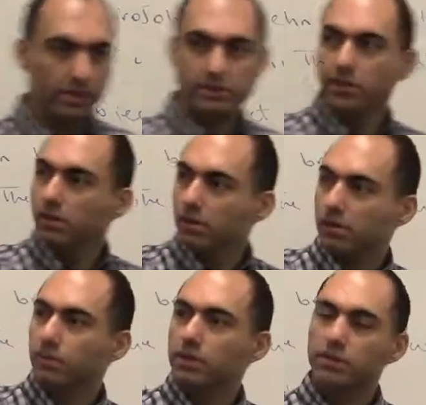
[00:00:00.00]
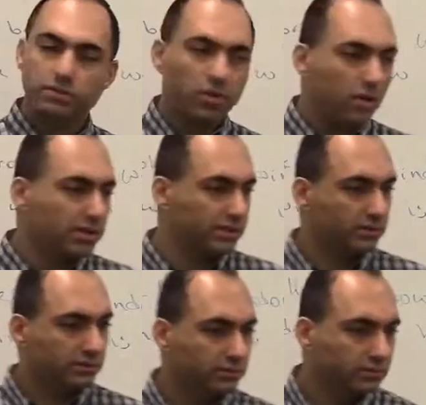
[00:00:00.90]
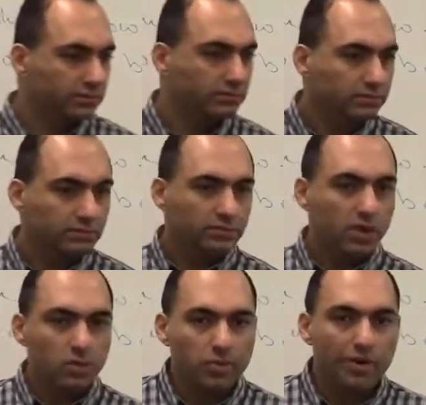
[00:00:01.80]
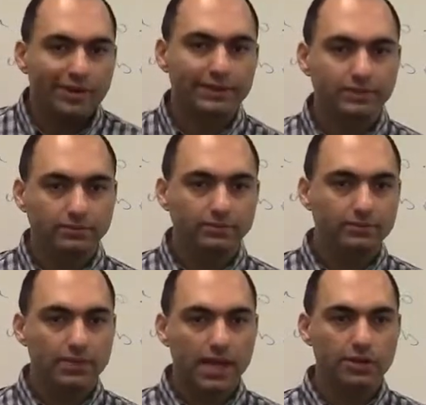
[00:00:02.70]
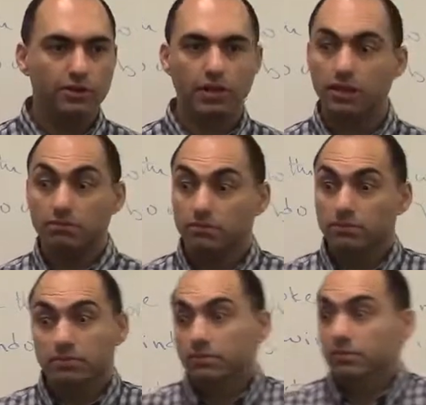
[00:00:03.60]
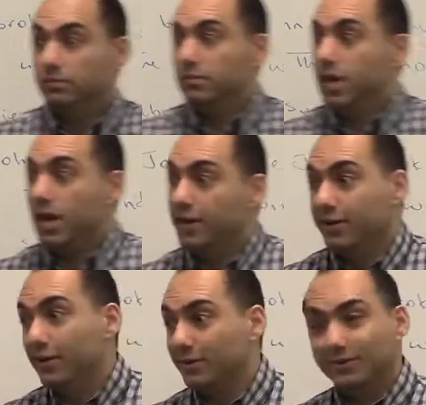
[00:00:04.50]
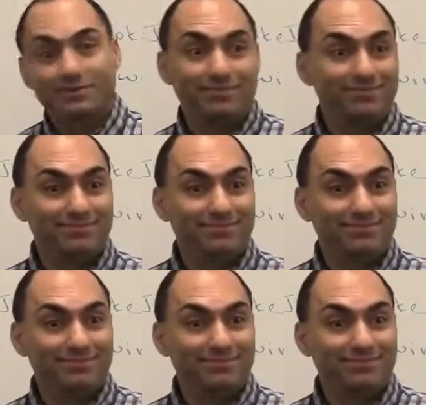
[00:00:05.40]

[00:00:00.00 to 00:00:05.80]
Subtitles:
See, look, the window is broken. Who broke it? And you go like, I don't know.